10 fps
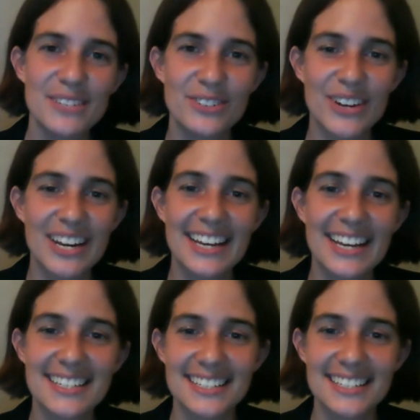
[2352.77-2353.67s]
for joining
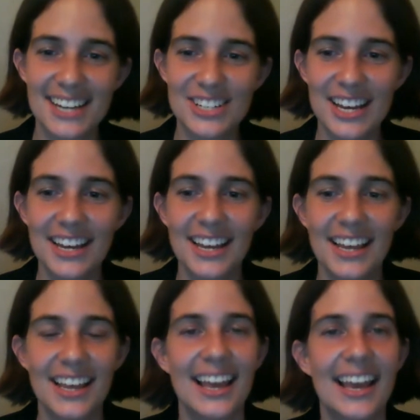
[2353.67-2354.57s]
us, Natasha,
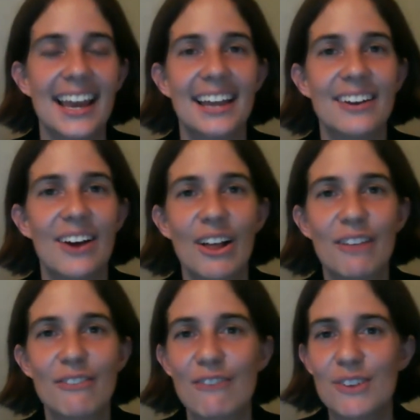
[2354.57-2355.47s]
and all
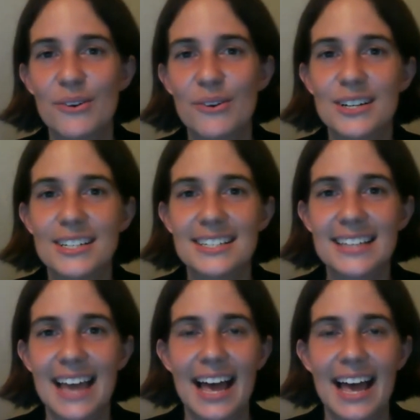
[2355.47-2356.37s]
of our viewers.
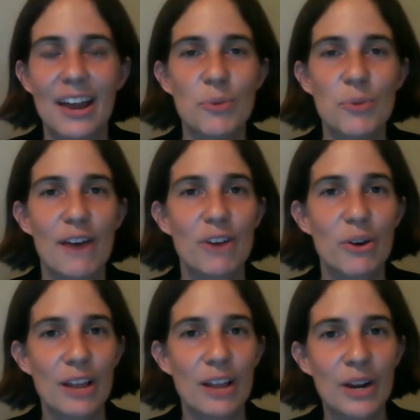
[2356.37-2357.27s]
I hope you have a
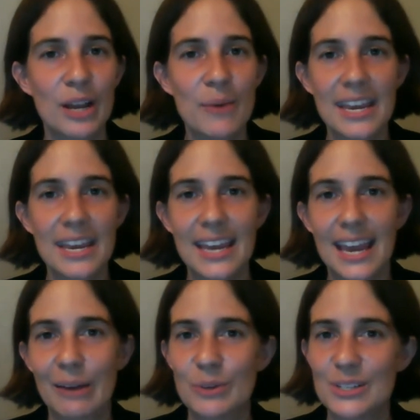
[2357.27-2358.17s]
great learning week,
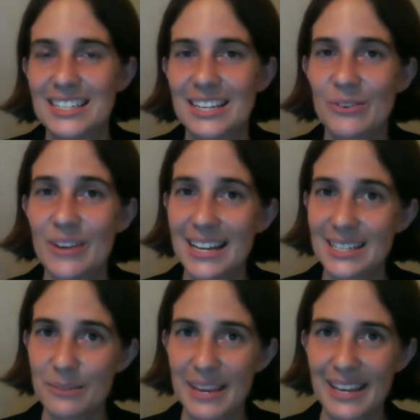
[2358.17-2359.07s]
and we'll see you
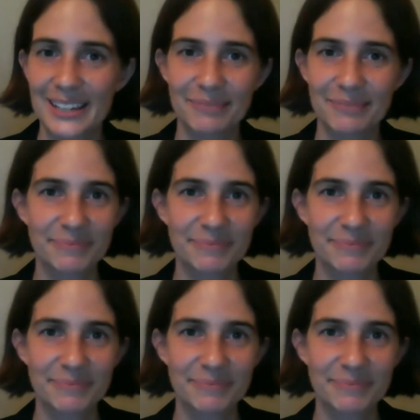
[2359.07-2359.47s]
next week.